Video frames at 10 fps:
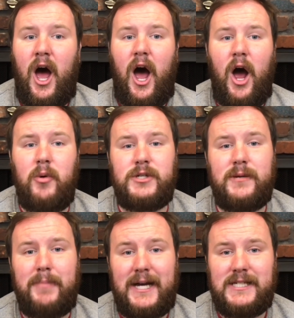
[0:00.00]
I was
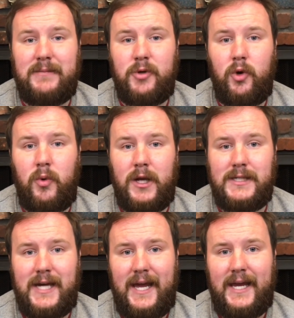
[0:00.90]
at basketball one
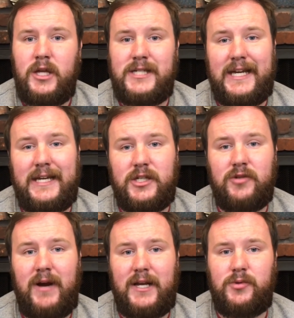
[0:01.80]
day to
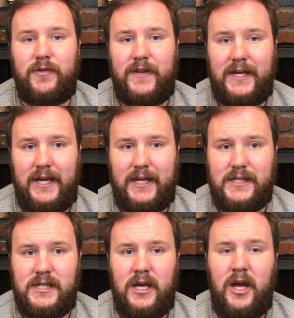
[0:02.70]
interact with the
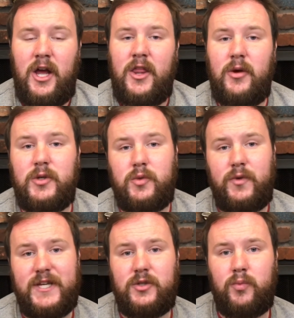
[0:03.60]
kids. There was
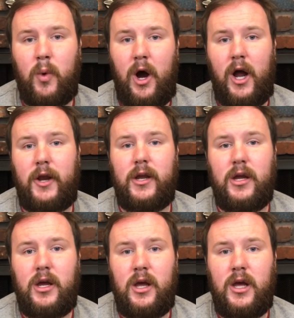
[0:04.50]
this one
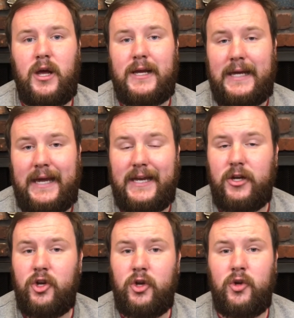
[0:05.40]
kid
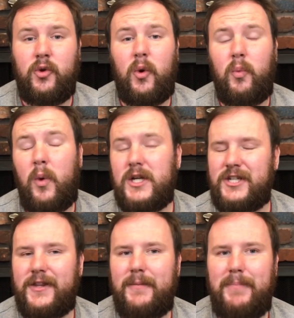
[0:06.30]
who
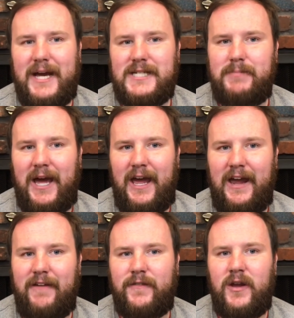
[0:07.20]
wasn't the best
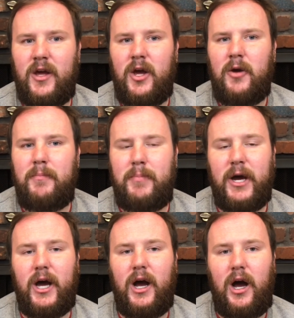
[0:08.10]
behaved,
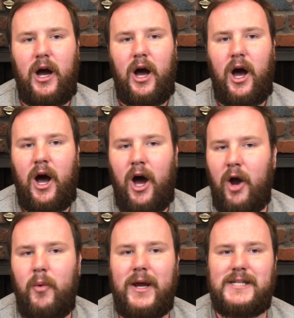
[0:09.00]
but I
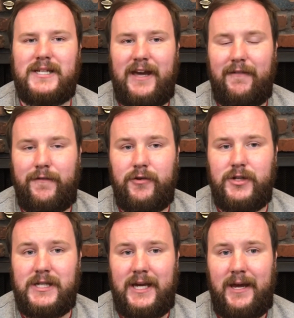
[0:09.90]
wanted to get through
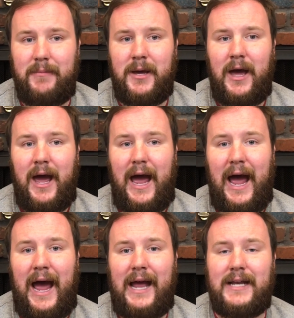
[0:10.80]
to him
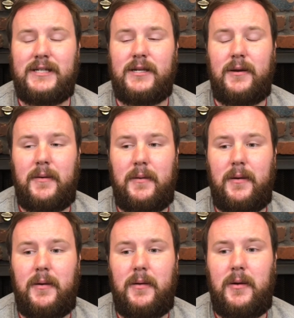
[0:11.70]
and
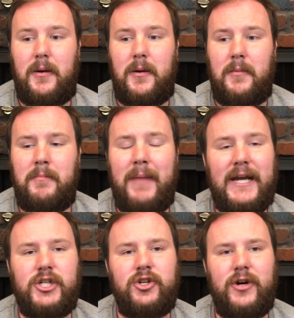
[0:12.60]

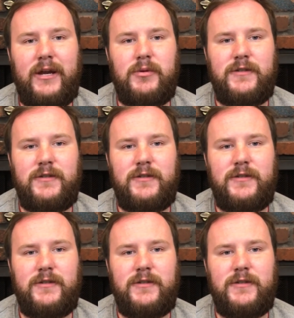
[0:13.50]
make sure he was